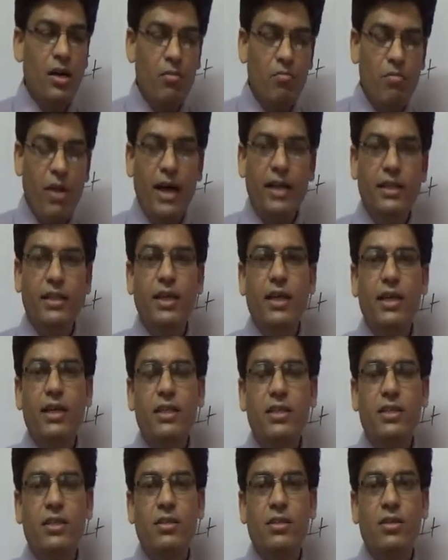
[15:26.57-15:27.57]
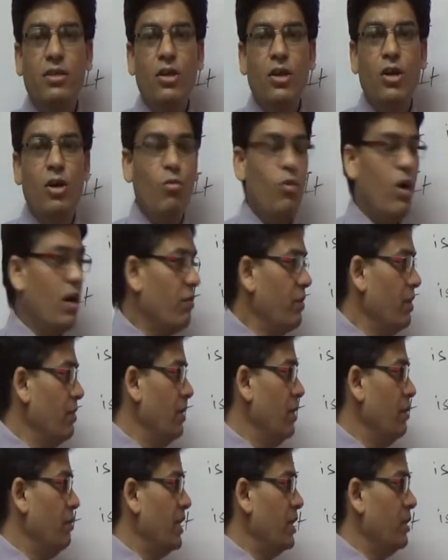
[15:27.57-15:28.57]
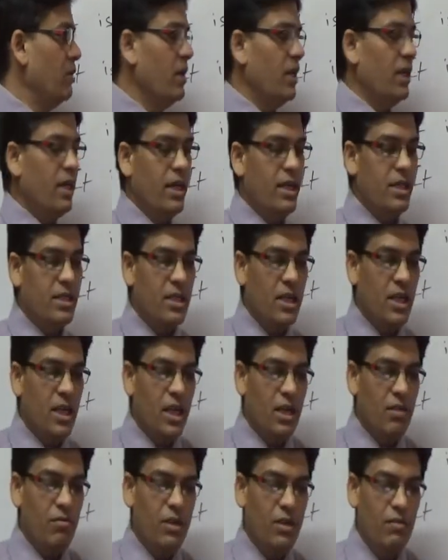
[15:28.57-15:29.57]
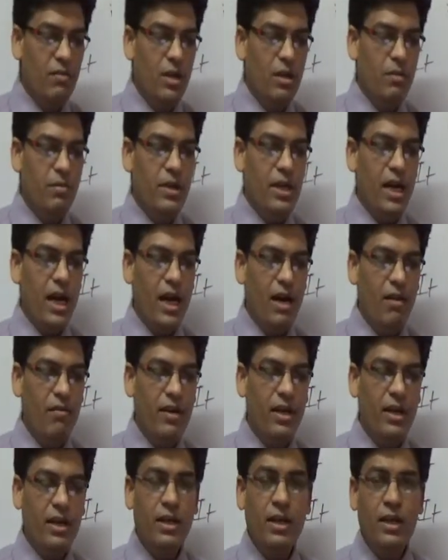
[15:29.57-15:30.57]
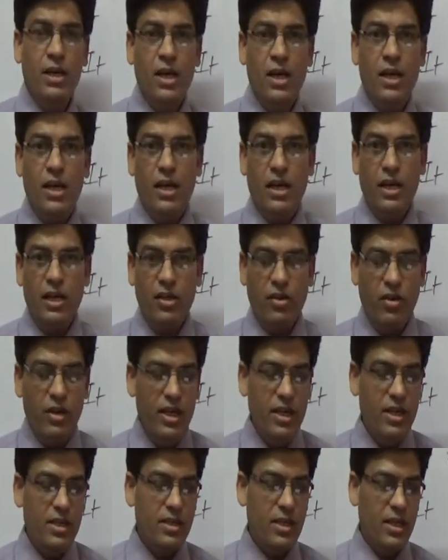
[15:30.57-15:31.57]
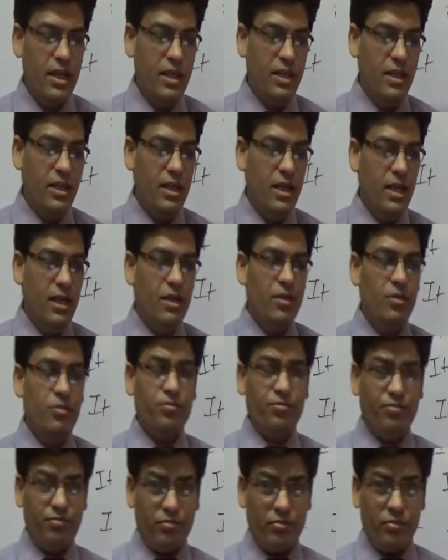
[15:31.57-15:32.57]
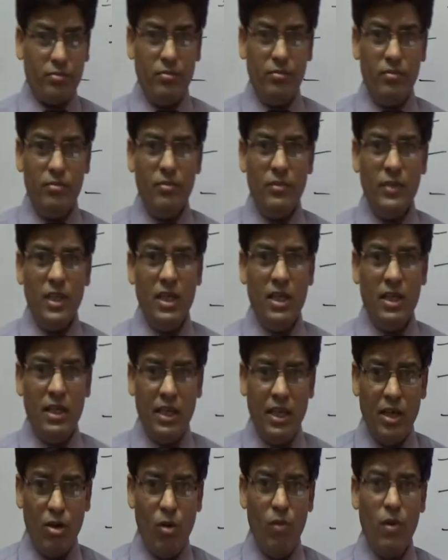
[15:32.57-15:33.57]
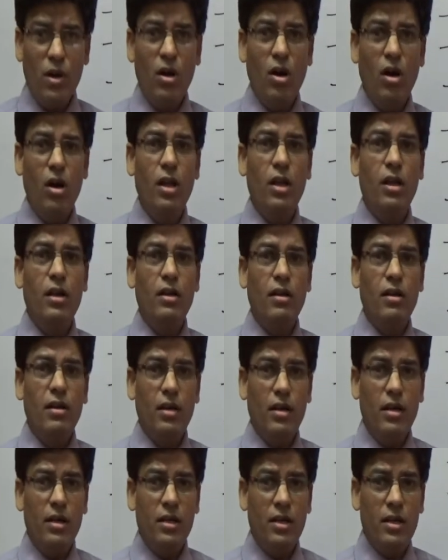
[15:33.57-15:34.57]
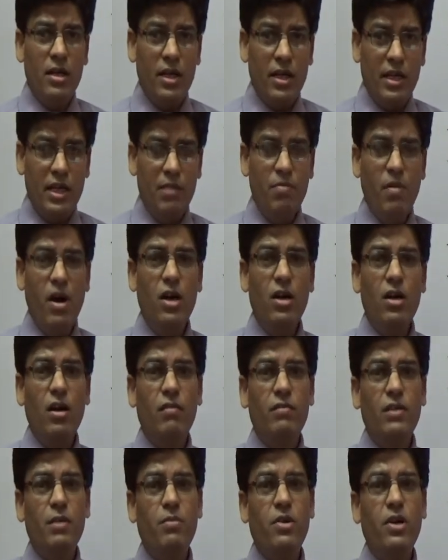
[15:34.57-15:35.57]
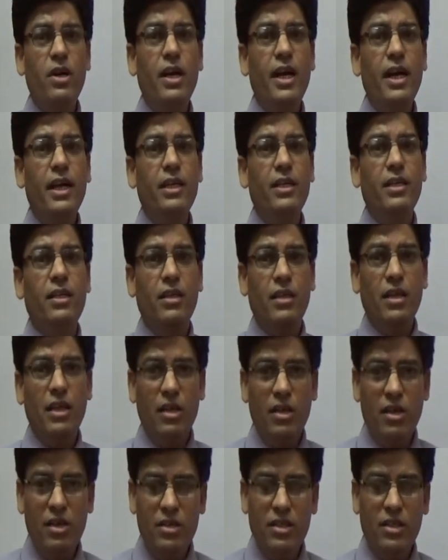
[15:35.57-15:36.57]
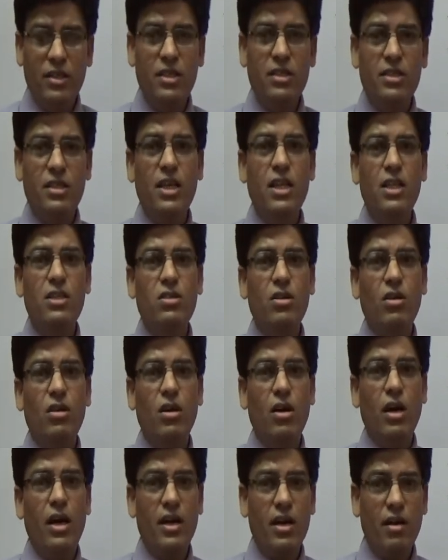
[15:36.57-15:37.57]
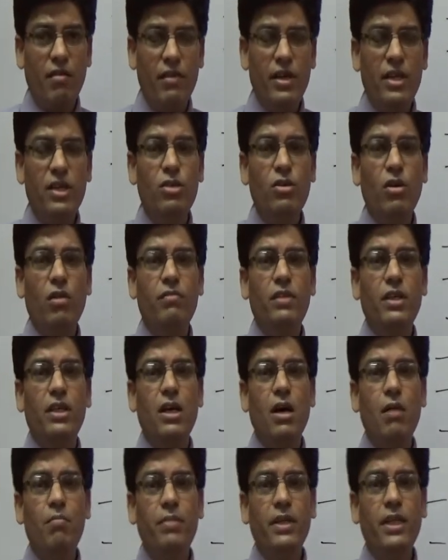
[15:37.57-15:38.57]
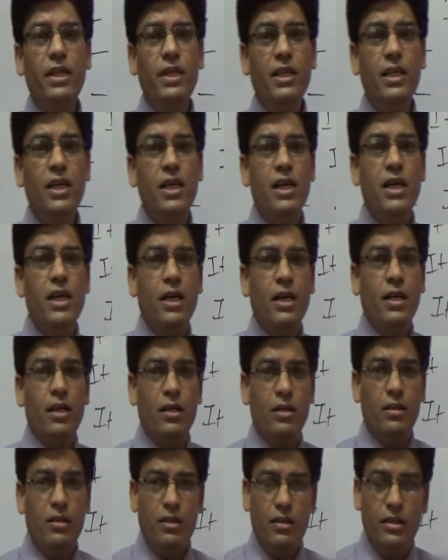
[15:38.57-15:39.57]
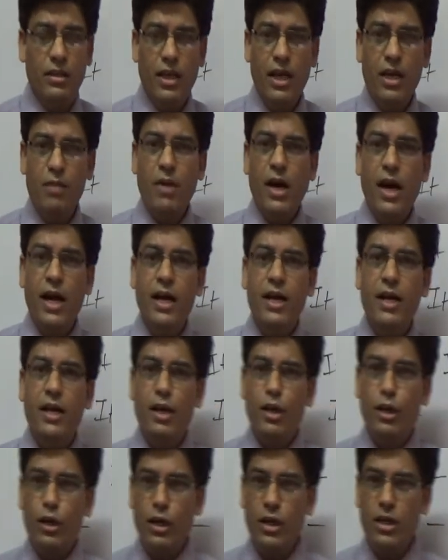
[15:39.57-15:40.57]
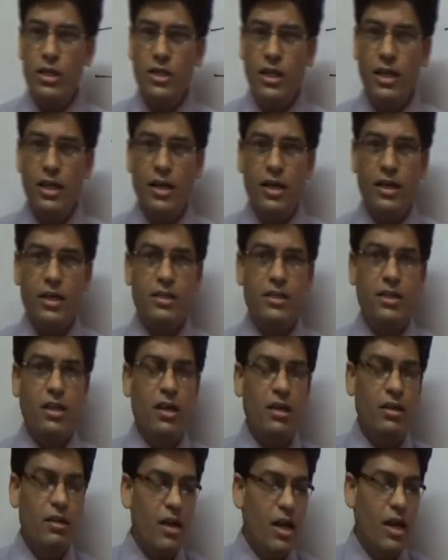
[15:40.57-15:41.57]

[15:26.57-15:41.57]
By this, what we will be doing is, we will be having increase in the overall demand of the product, increase in the sales and revenue of the company, thereby increasing its